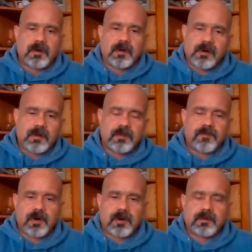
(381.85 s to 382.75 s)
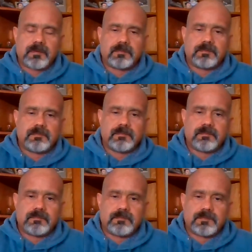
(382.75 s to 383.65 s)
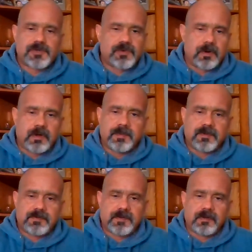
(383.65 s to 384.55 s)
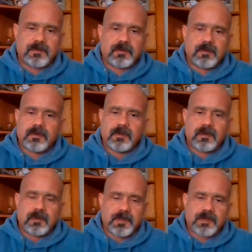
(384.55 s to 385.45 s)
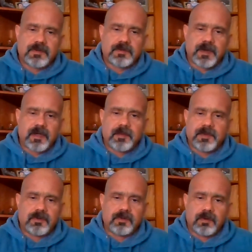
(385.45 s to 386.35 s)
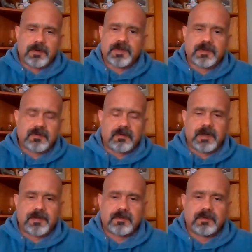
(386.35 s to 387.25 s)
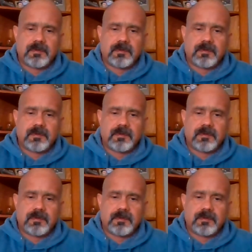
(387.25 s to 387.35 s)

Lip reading: all of our shortcomings and sin. And that's just by coming to the Lord Jesus Christ.